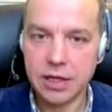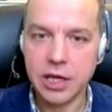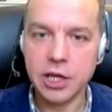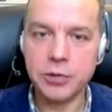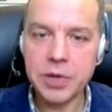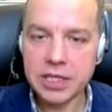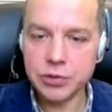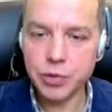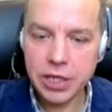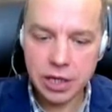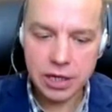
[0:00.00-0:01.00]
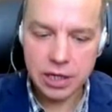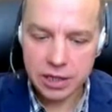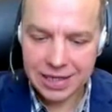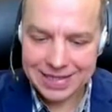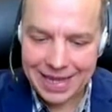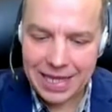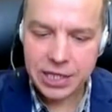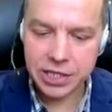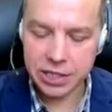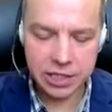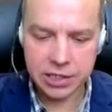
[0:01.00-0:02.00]
It means we uh, they
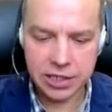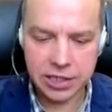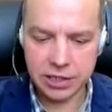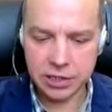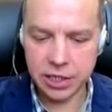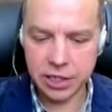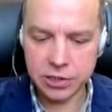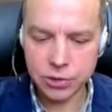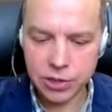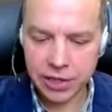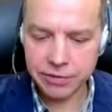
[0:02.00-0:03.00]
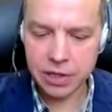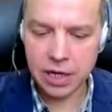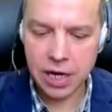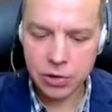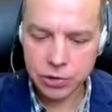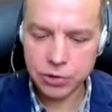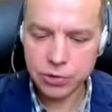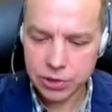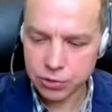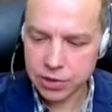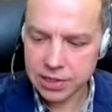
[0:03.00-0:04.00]
need it's it, it's not even our
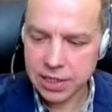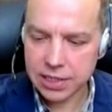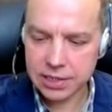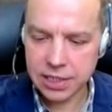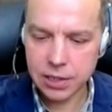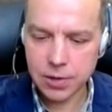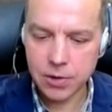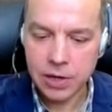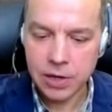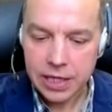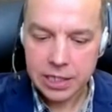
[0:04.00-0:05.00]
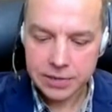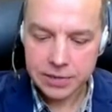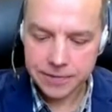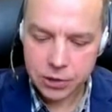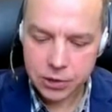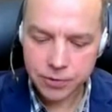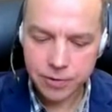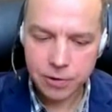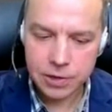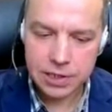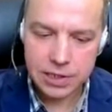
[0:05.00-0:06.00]
duty to discuss that law. It's first of
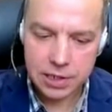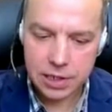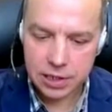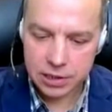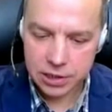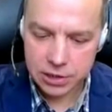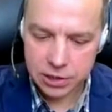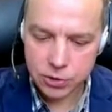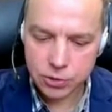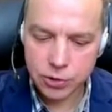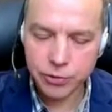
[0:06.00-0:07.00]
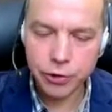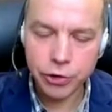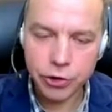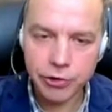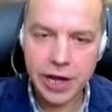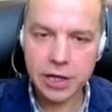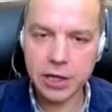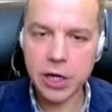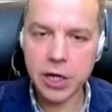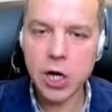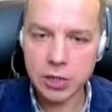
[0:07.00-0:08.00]
all the uh, the, the duty of Ukrainian
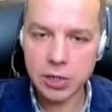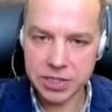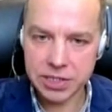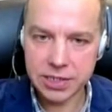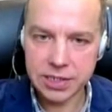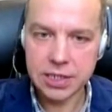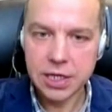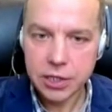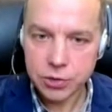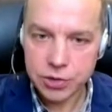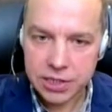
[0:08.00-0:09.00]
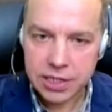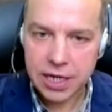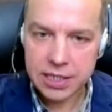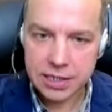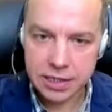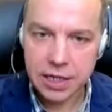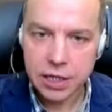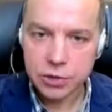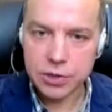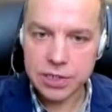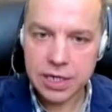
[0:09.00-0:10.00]
economists to discuss it,
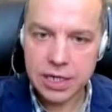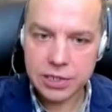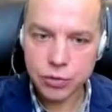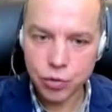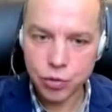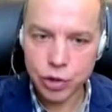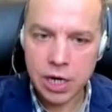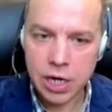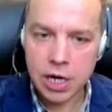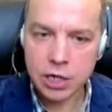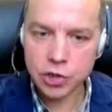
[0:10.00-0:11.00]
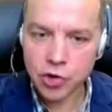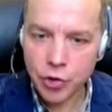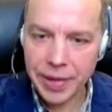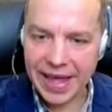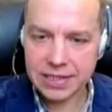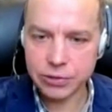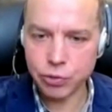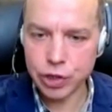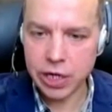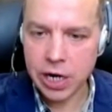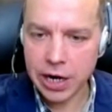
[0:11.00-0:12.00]
to discuss what are drawbacks,
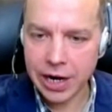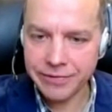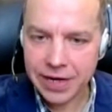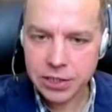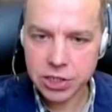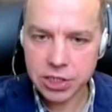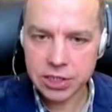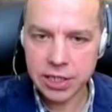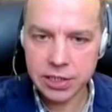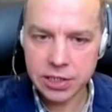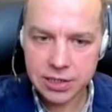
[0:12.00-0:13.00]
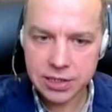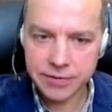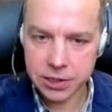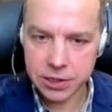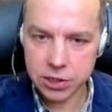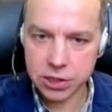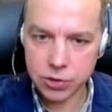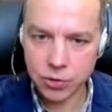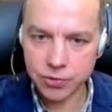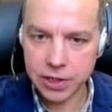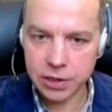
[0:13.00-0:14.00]
what are advantages and disadvantages
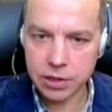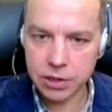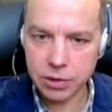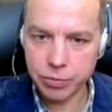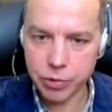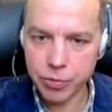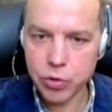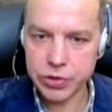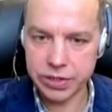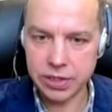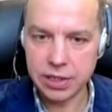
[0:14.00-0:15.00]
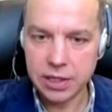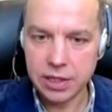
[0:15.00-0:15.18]
of that uh, proposal.